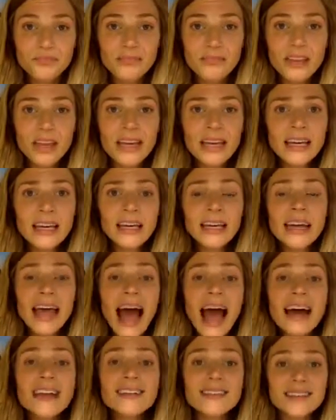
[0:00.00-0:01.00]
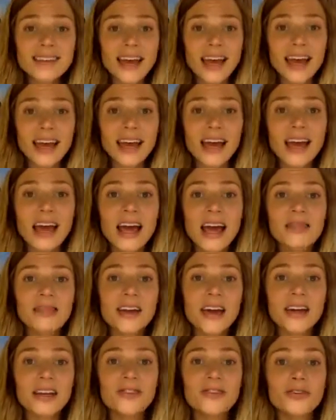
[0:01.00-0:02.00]
like a gas tank,
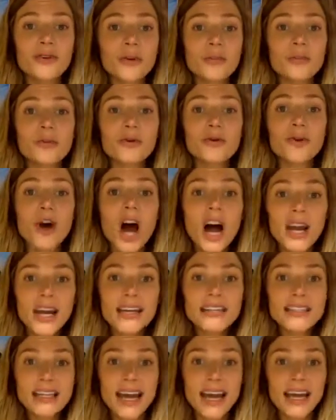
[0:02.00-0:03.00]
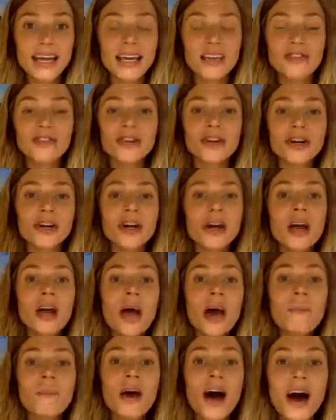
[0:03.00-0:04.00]
that is your prana tank. It's your
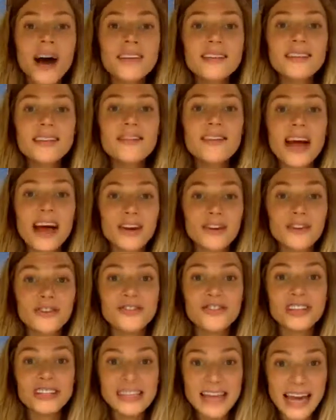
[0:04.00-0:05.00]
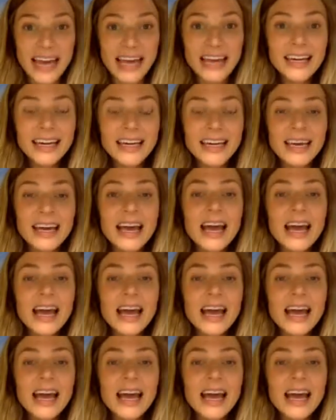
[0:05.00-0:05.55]
positive energy tank.